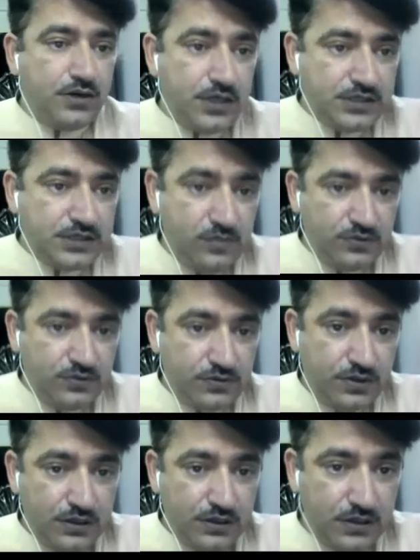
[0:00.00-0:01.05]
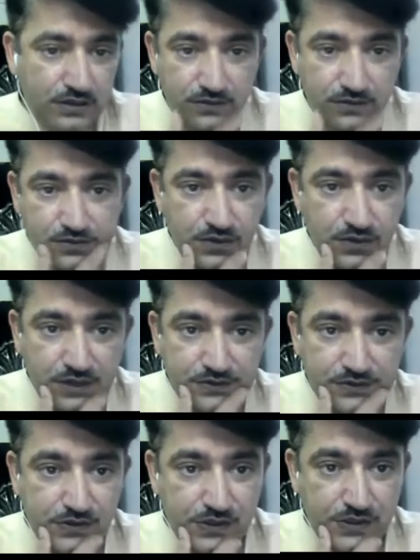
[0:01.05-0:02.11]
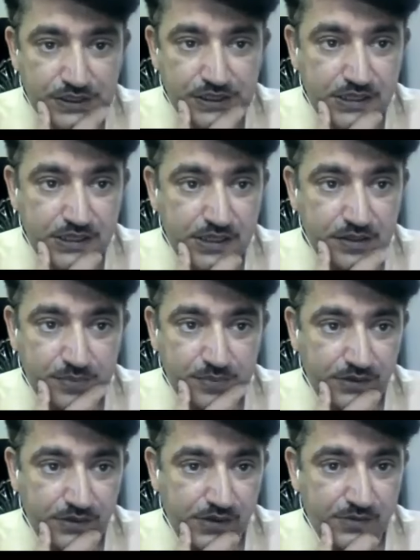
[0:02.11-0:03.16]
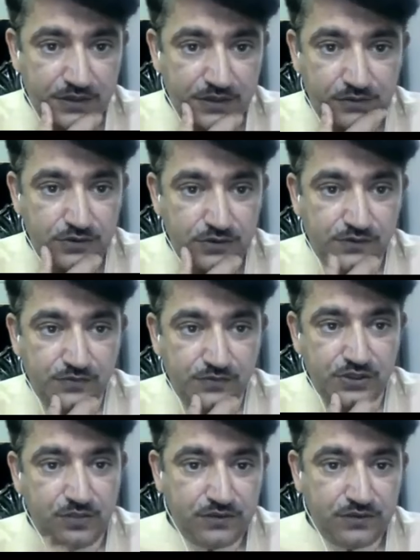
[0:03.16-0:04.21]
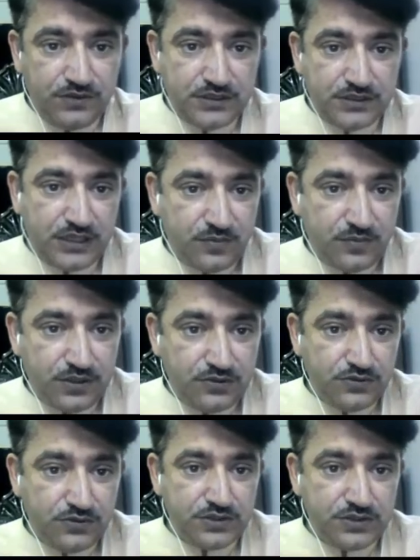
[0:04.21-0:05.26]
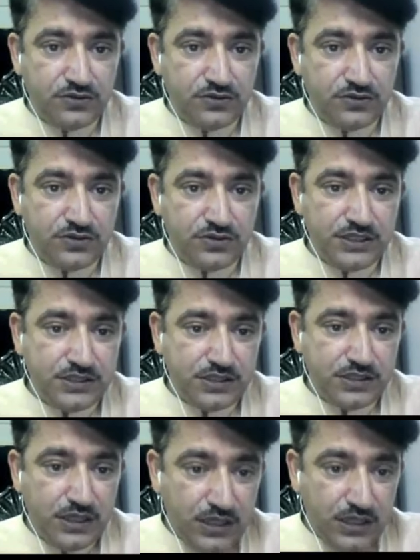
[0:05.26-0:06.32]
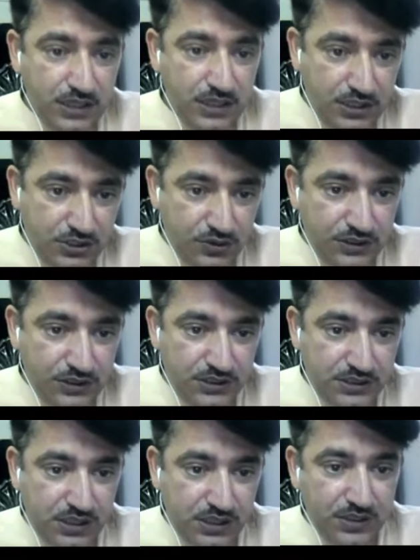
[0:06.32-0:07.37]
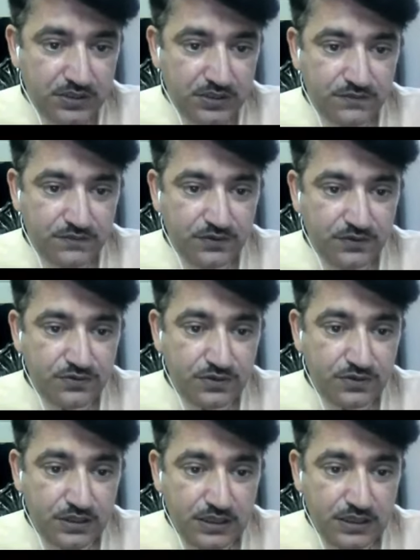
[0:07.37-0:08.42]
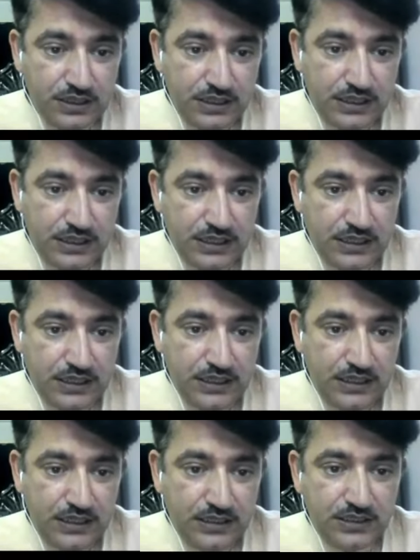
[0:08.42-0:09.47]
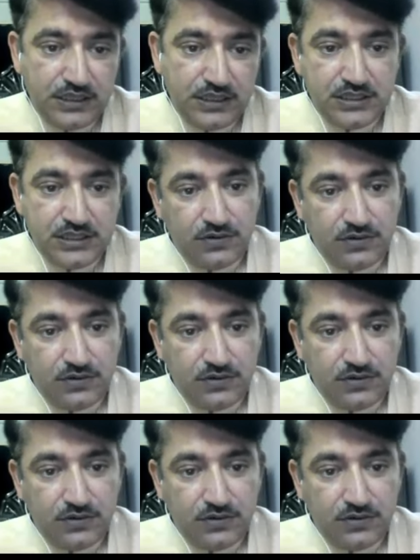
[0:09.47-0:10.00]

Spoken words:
some more photographs showing the panoramic views from the top of the escarpment towards the coastal region, showing the sharp interflows indicative of